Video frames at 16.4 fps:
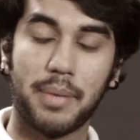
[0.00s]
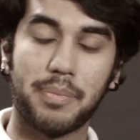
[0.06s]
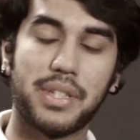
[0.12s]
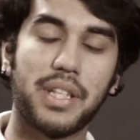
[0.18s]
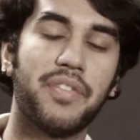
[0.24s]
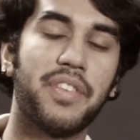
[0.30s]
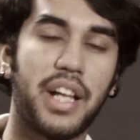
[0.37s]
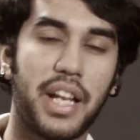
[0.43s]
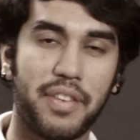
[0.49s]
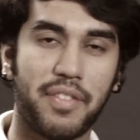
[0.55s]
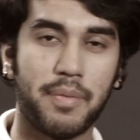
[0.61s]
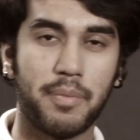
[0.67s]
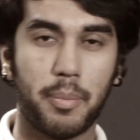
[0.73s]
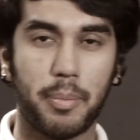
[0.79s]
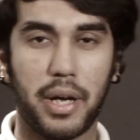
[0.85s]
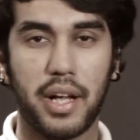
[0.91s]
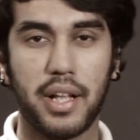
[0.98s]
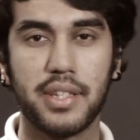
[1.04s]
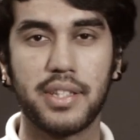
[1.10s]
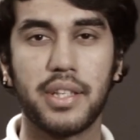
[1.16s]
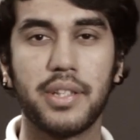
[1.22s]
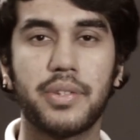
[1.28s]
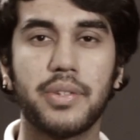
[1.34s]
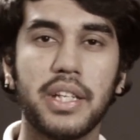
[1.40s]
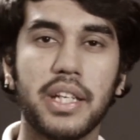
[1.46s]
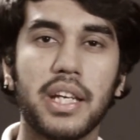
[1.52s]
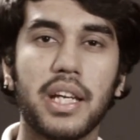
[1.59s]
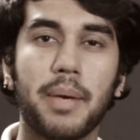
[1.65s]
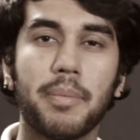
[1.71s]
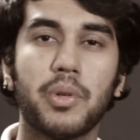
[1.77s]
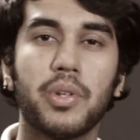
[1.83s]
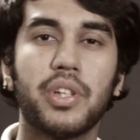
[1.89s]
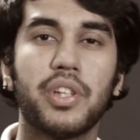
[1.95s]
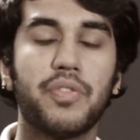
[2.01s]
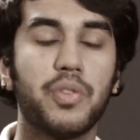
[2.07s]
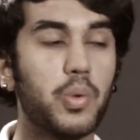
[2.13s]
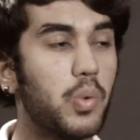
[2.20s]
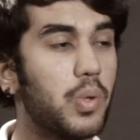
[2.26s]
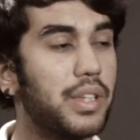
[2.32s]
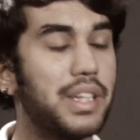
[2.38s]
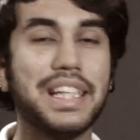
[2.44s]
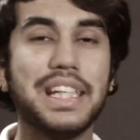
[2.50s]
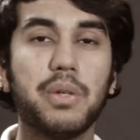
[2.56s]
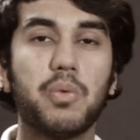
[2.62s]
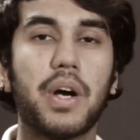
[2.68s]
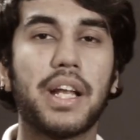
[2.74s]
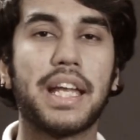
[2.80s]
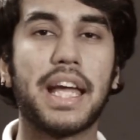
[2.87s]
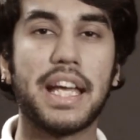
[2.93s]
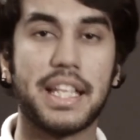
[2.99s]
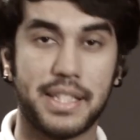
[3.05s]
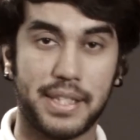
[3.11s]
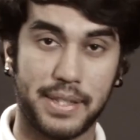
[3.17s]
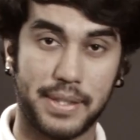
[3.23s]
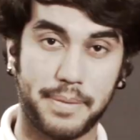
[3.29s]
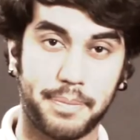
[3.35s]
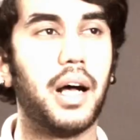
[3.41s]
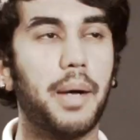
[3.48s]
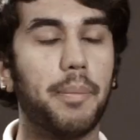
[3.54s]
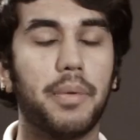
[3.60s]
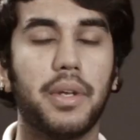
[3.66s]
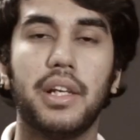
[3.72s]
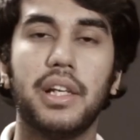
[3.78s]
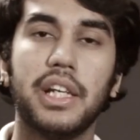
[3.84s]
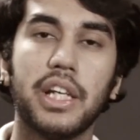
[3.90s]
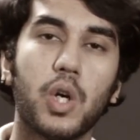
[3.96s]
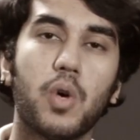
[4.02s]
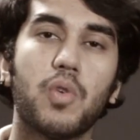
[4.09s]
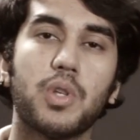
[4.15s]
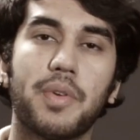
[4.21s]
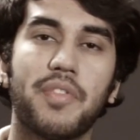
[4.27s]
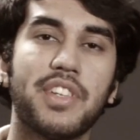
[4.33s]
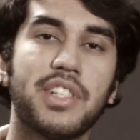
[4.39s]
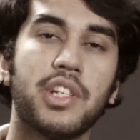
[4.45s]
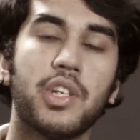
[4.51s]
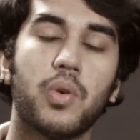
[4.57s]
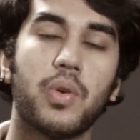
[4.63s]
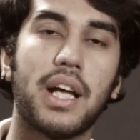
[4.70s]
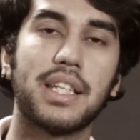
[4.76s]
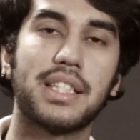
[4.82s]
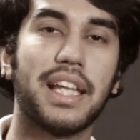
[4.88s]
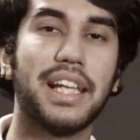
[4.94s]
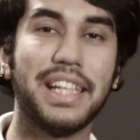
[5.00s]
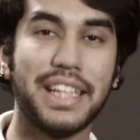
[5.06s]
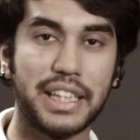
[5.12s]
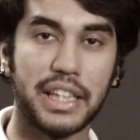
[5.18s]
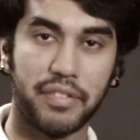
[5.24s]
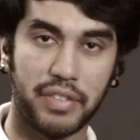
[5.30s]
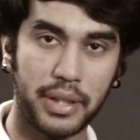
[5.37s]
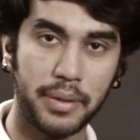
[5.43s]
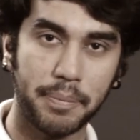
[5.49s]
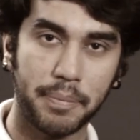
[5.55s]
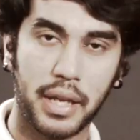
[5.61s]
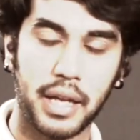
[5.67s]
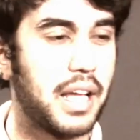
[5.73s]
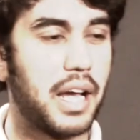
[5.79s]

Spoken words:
I'm Sid with Arivan Mobiles, and today I'm going to review the Le Max2. LeEco was previously known as Le TV.